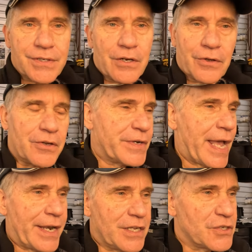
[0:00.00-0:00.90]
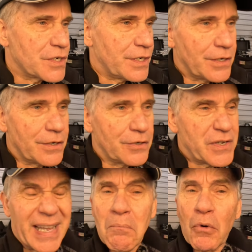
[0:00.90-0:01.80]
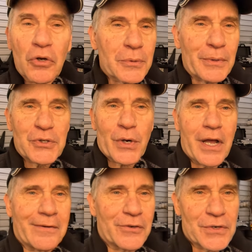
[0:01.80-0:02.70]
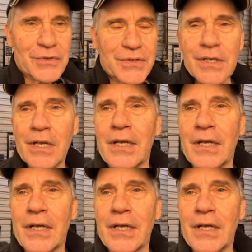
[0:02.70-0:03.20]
you know, your data engineers, you got multiple drivers,